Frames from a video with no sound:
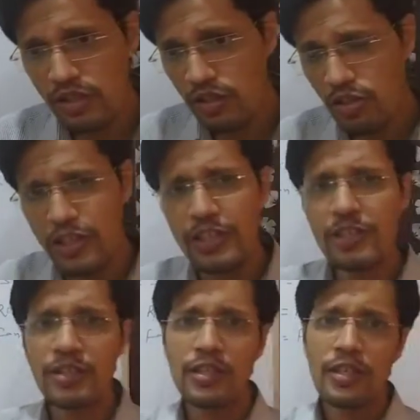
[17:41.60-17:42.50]

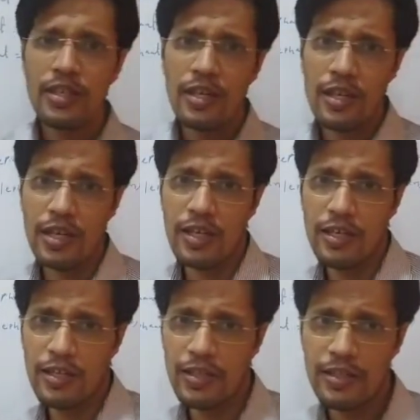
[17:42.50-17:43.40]
drawing
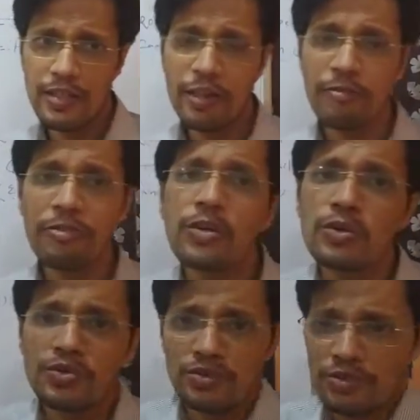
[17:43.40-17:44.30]
their
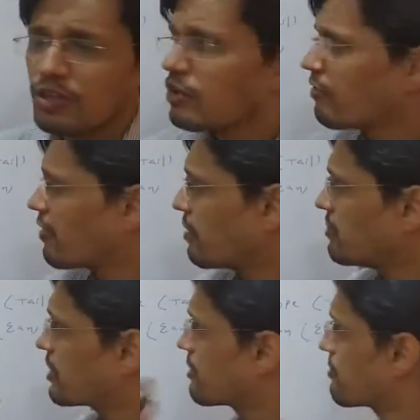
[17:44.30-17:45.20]
views
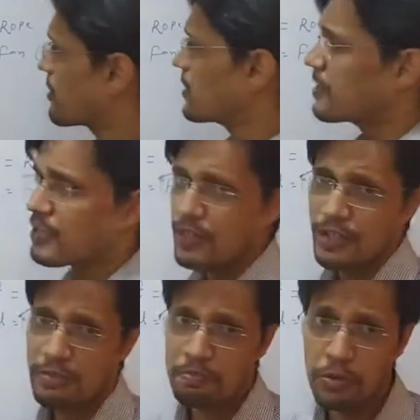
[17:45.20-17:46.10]
from different
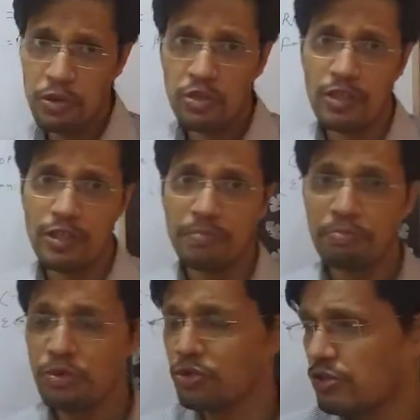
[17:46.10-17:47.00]
posture and
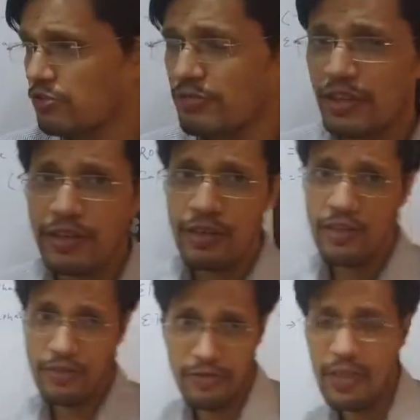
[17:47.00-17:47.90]
position of an
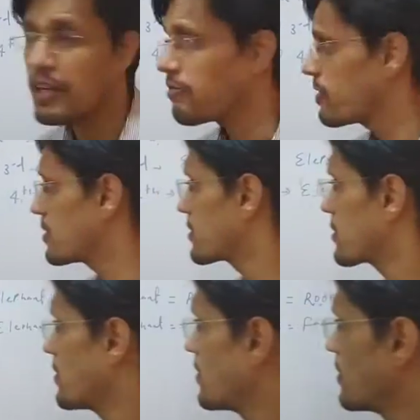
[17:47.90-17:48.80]
elephant.
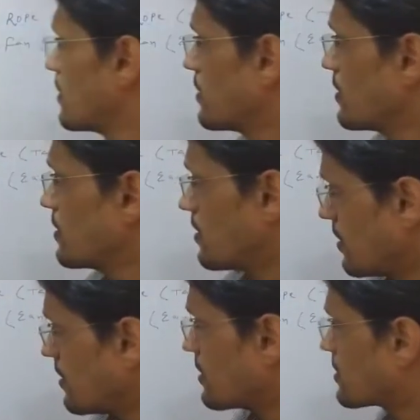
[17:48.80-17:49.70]
In the